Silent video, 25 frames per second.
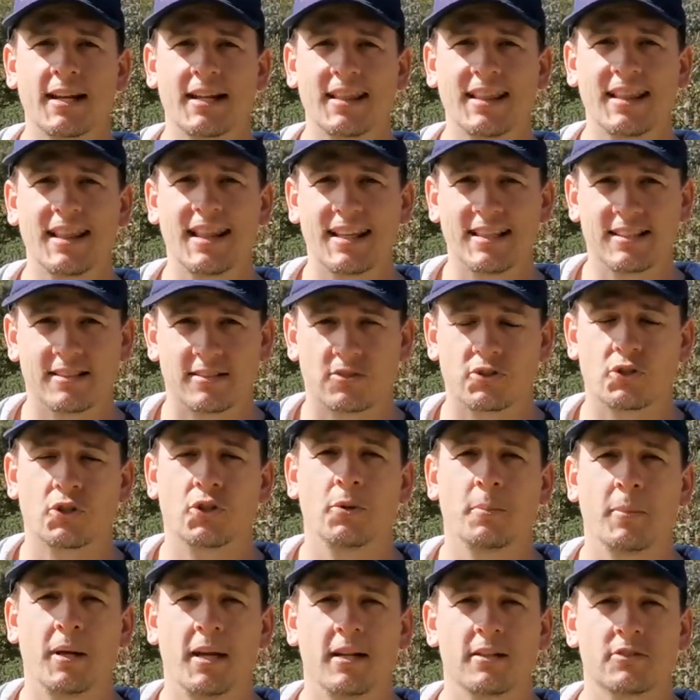at least
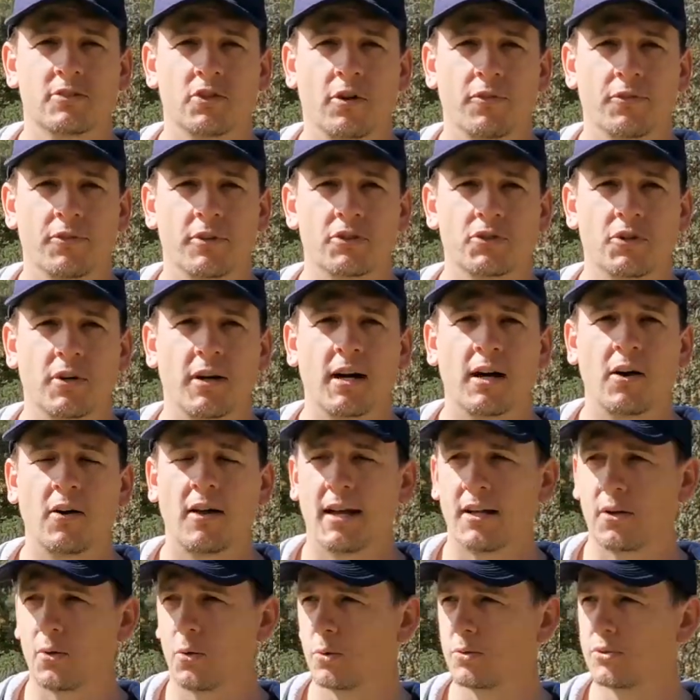2 meters off the trail
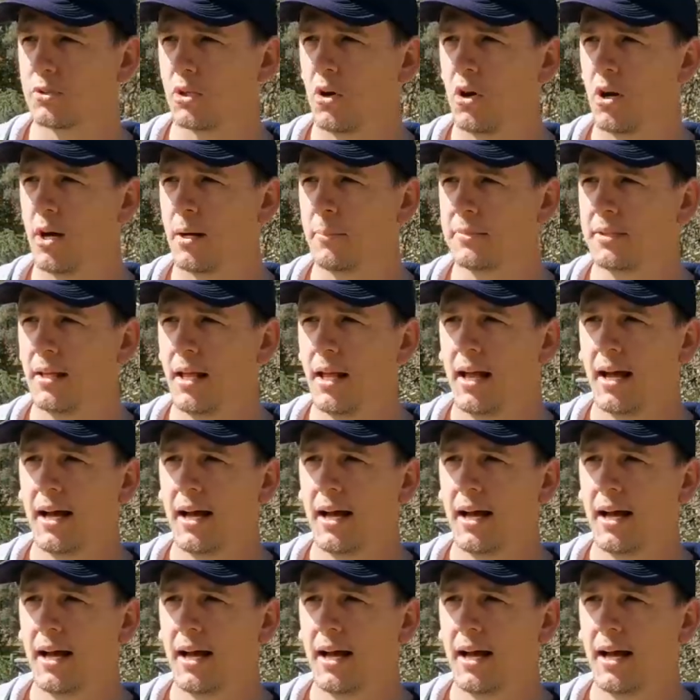at all time.